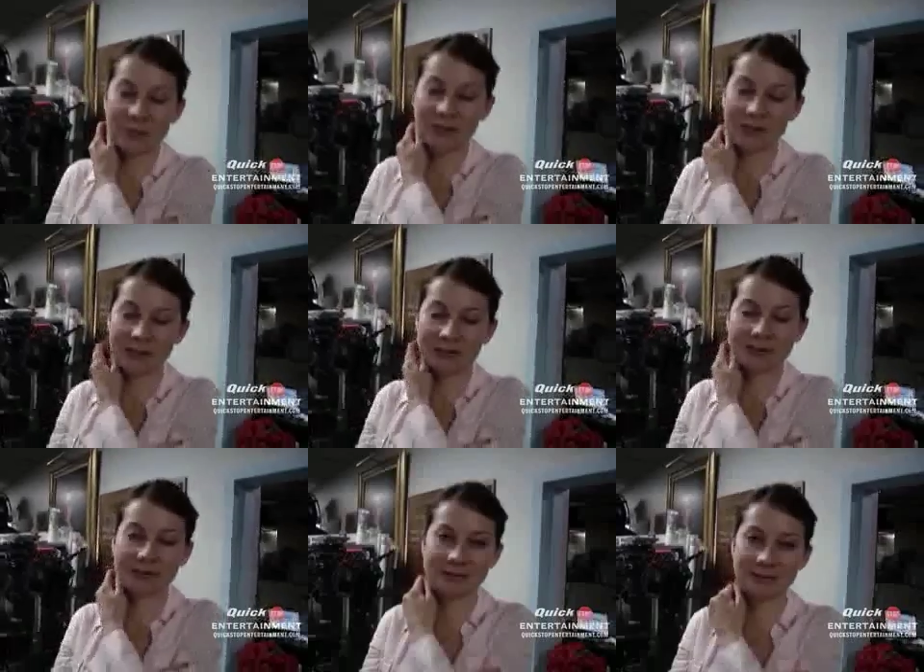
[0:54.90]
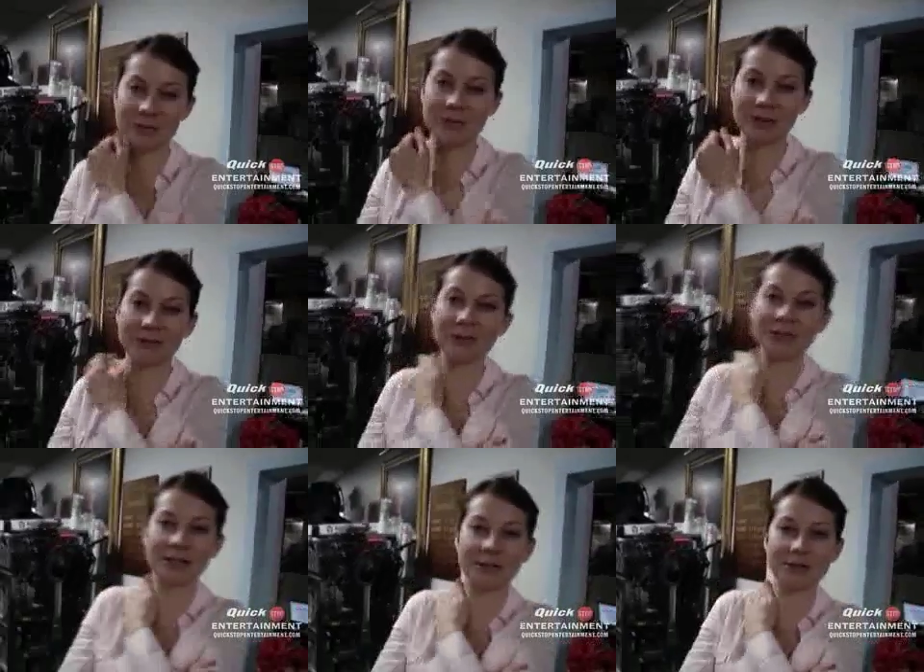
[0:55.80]
We've been here, what did you say,
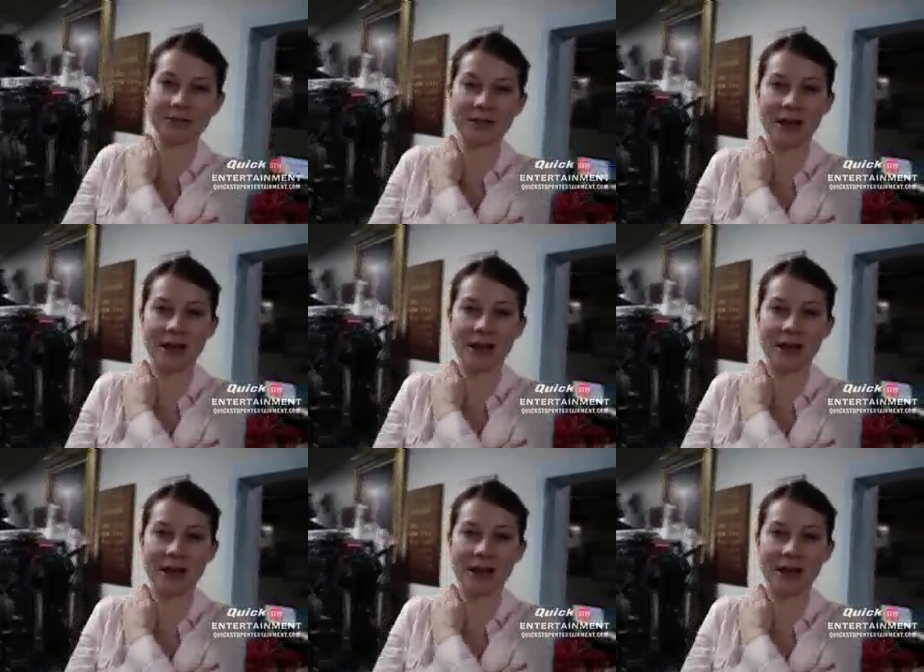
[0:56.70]
14 hours?